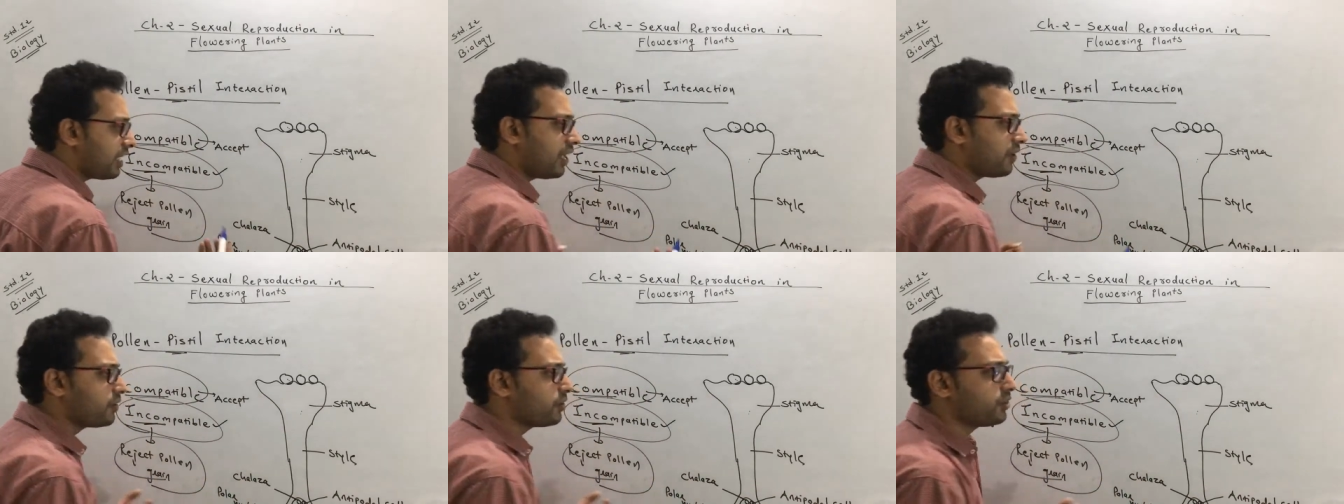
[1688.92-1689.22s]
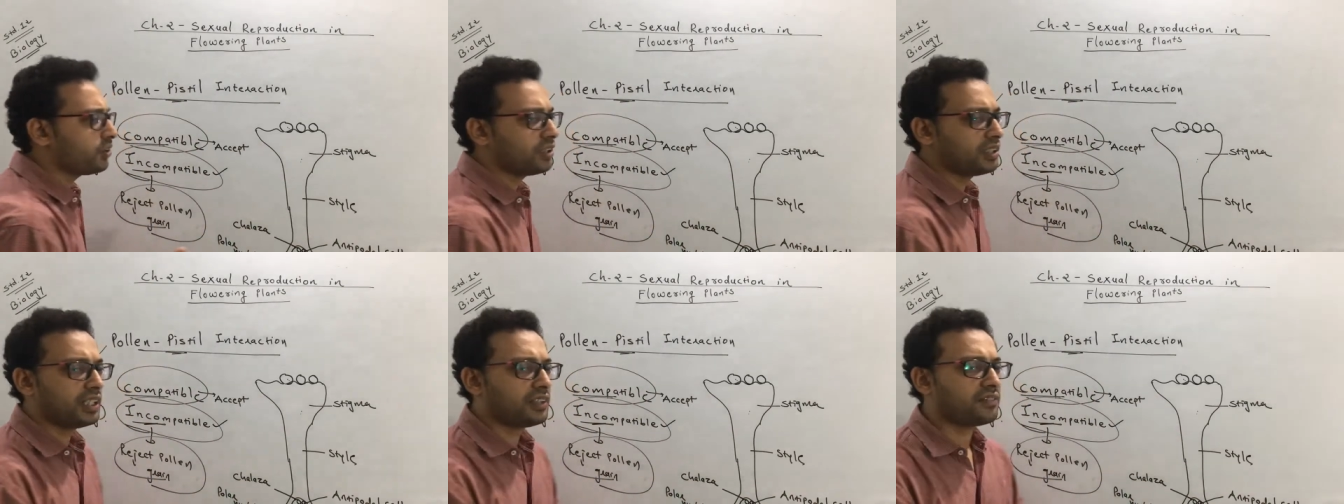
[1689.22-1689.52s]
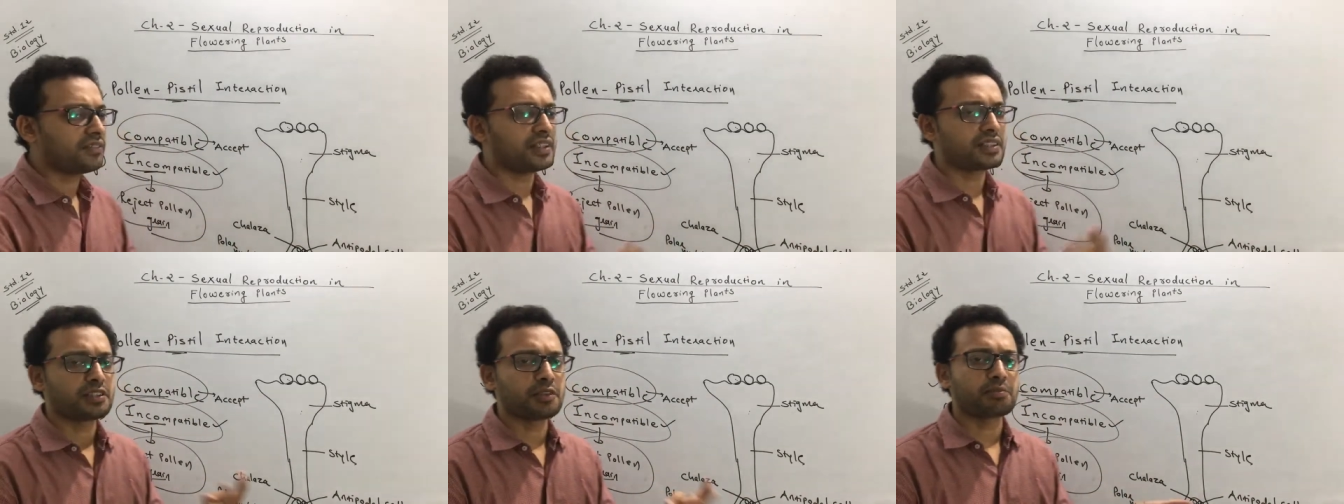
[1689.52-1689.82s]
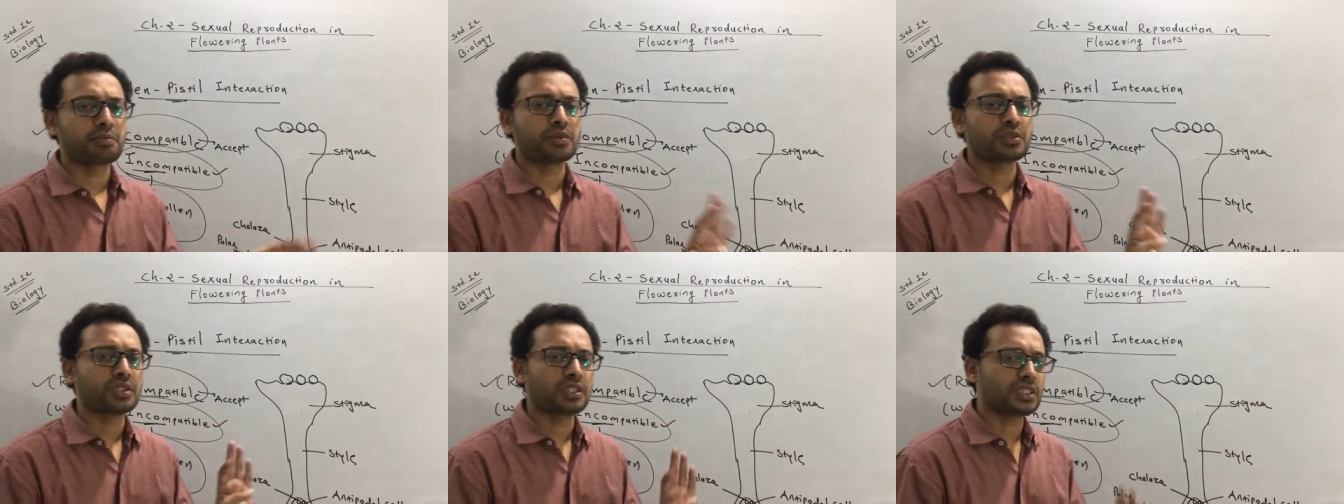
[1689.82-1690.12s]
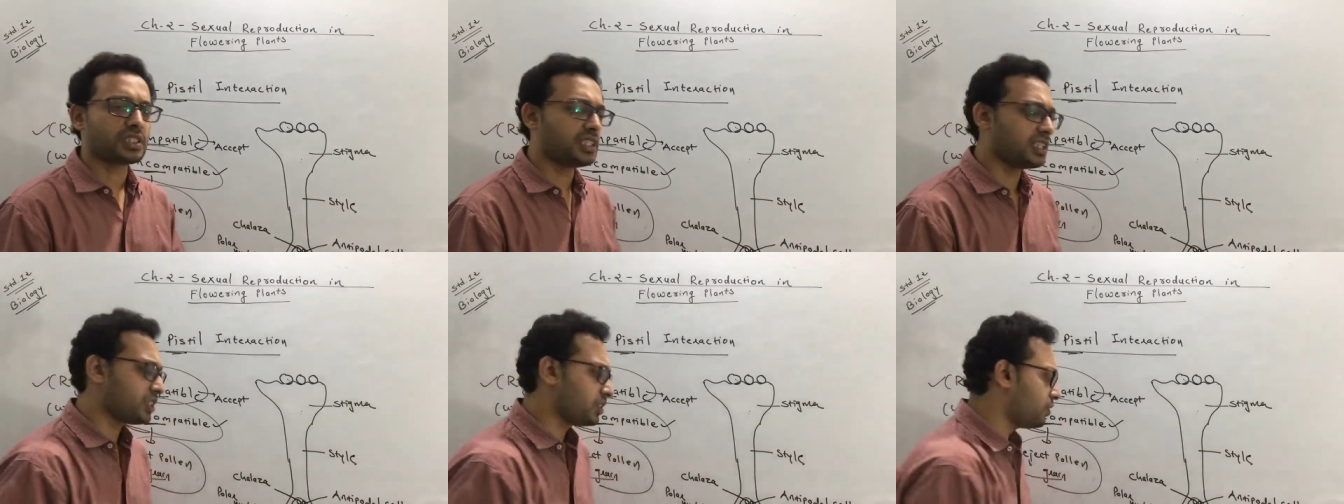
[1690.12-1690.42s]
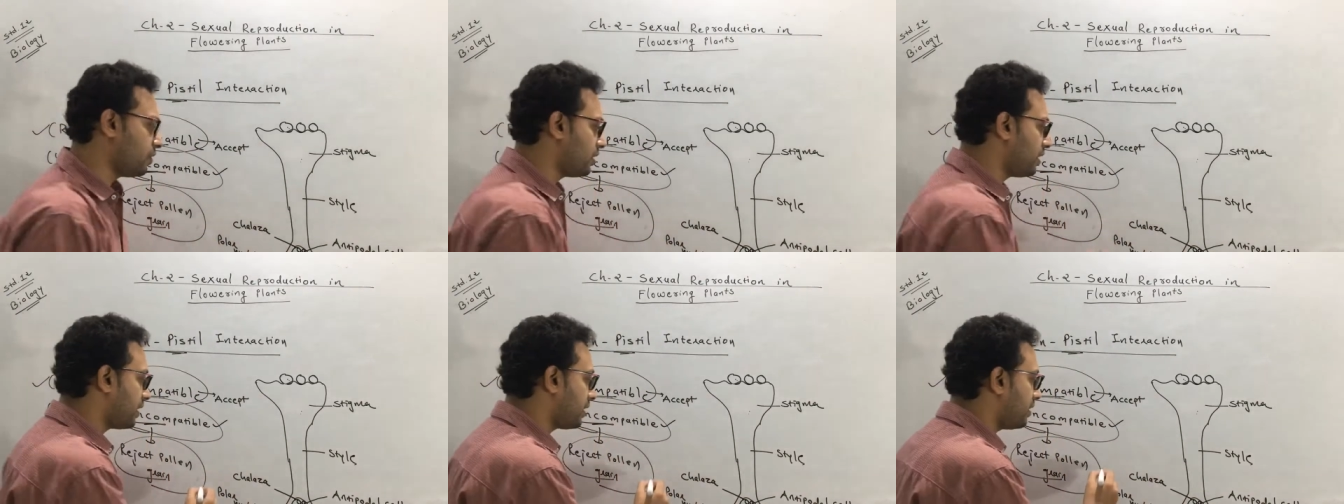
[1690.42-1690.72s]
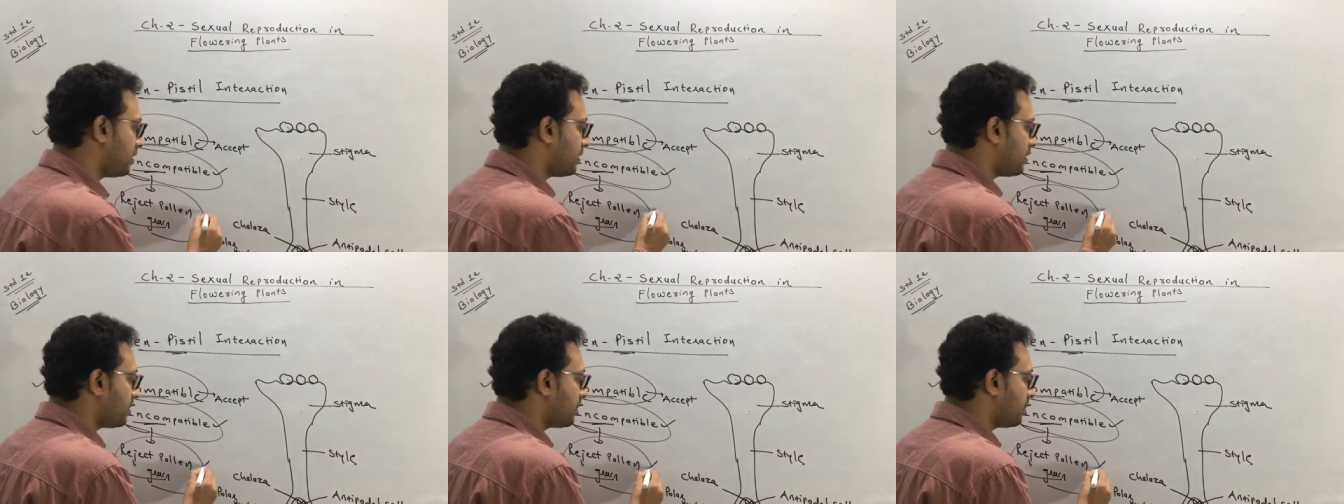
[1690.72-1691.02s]
now you know that further process does not
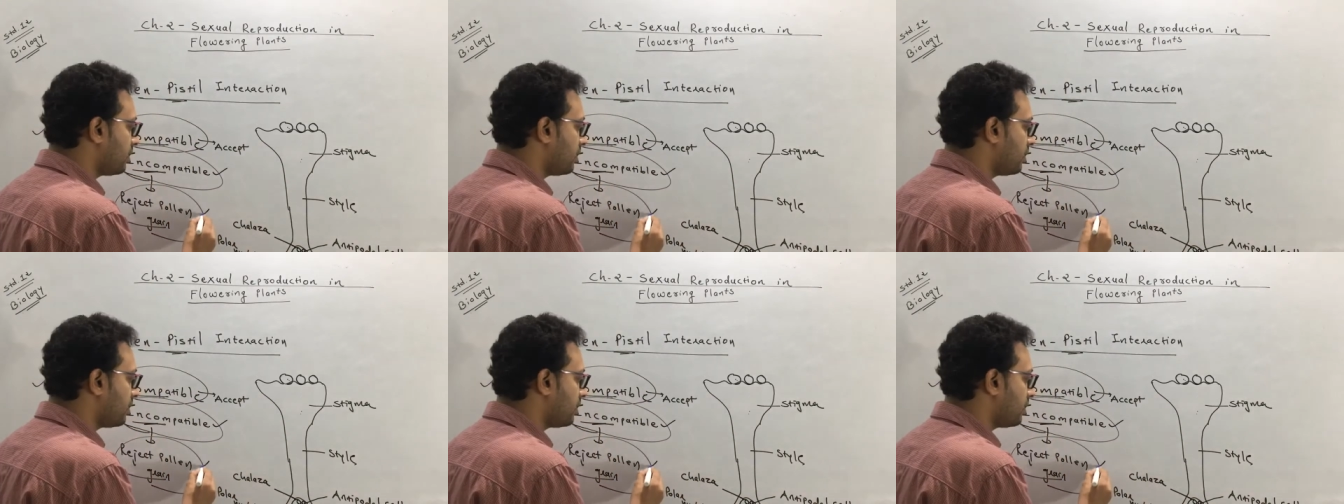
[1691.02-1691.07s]
occur.